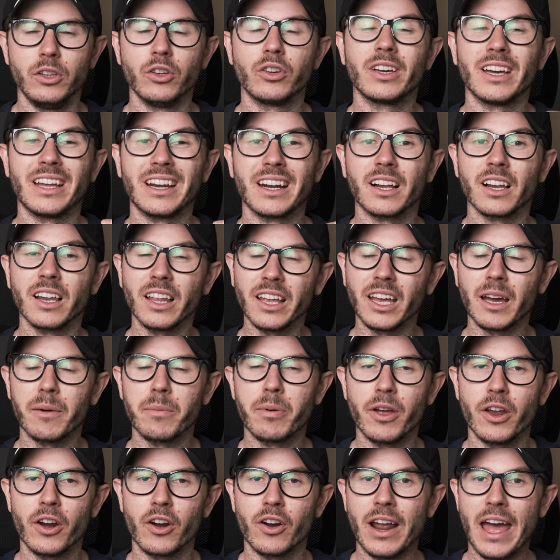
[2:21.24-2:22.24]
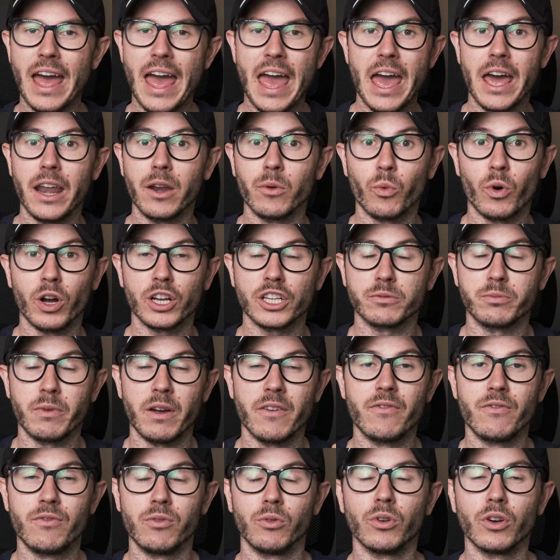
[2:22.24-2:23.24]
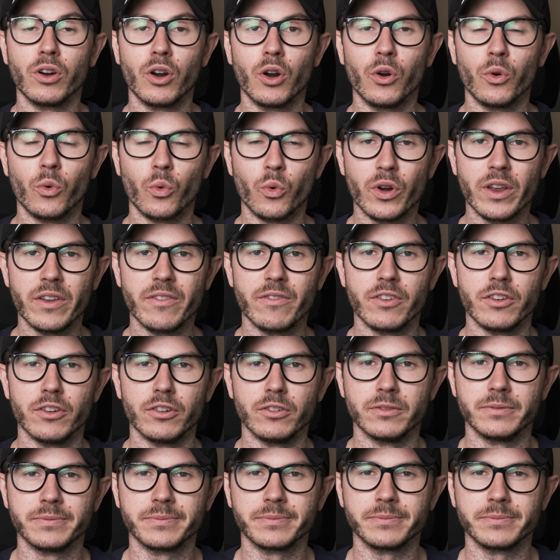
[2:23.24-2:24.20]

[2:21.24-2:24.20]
you can click up here and watch my full review.